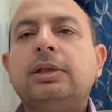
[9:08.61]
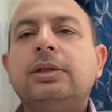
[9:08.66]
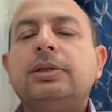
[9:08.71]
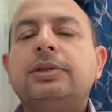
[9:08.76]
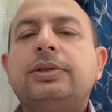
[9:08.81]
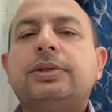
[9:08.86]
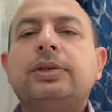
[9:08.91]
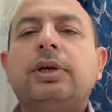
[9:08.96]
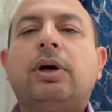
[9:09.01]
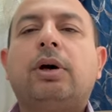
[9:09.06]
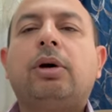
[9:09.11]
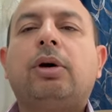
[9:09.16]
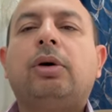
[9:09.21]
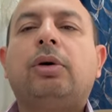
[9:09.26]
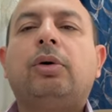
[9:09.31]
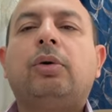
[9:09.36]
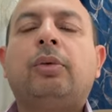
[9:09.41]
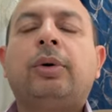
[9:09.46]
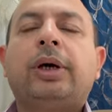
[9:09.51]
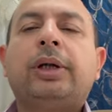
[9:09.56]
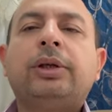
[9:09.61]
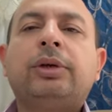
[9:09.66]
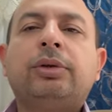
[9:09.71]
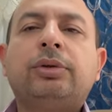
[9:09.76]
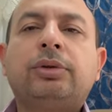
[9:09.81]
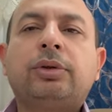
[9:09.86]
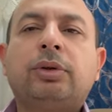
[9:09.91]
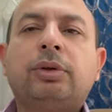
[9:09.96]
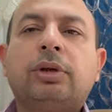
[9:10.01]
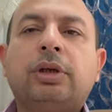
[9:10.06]
So when you
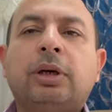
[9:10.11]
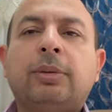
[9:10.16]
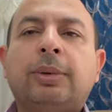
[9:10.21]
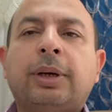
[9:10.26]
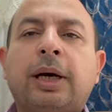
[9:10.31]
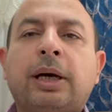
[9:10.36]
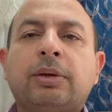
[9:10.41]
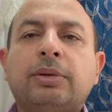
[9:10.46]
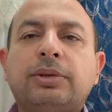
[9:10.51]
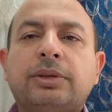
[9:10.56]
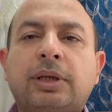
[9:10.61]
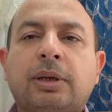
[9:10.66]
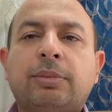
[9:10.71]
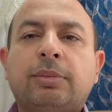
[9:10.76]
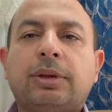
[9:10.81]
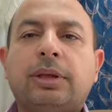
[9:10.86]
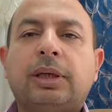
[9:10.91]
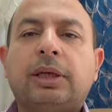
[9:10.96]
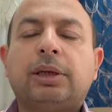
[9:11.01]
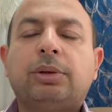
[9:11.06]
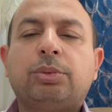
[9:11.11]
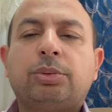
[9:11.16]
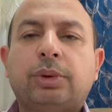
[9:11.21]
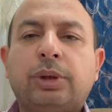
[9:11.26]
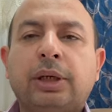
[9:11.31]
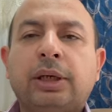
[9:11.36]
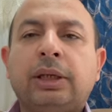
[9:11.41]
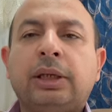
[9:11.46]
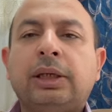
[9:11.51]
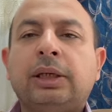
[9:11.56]
talk about something
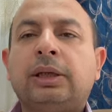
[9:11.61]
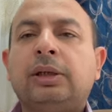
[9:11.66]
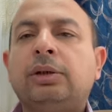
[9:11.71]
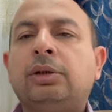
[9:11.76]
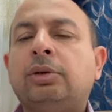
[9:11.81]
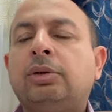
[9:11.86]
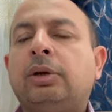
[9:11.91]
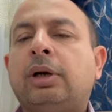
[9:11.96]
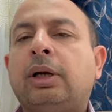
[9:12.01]
you